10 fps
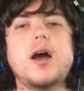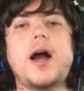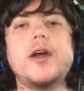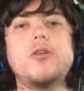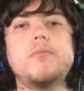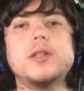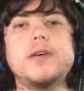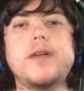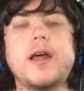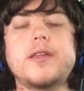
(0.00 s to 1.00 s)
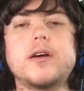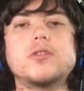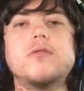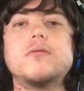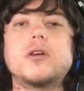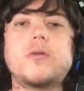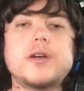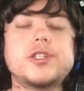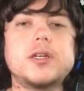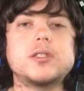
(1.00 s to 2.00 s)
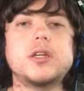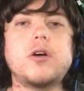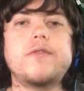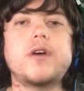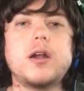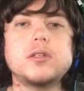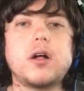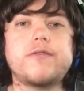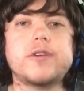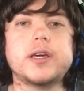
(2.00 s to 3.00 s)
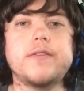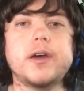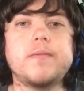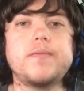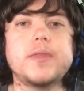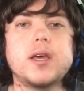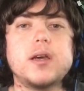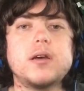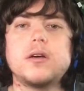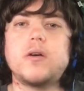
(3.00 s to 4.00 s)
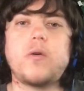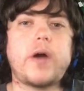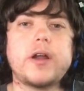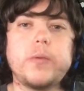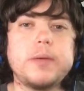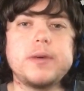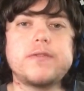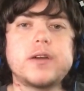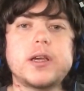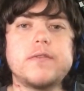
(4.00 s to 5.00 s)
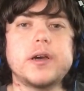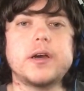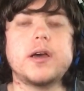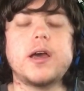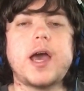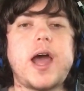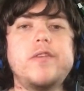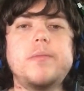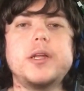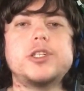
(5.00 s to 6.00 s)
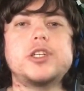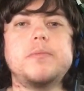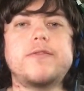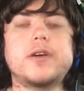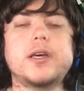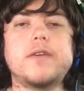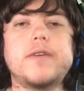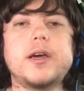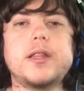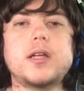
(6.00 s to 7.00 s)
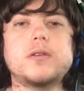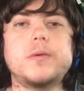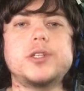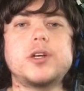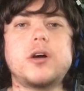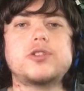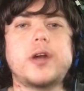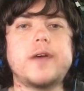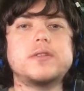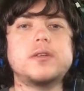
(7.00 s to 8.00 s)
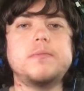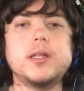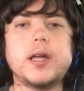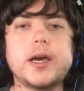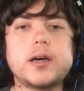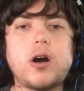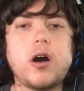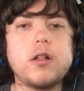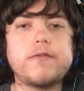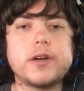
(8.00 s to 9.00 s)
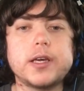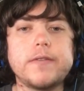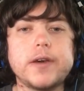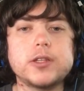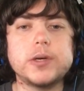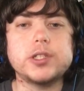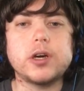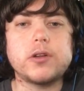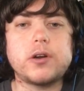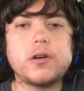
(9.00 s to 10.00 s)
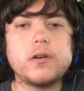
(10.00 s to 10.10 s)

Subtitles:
I don't believe in anything else. So the question if God is all forgiving, why don't we be forgiving? Everybody should be forgiving. That's what we should all strive to be like, all forgiving to each other.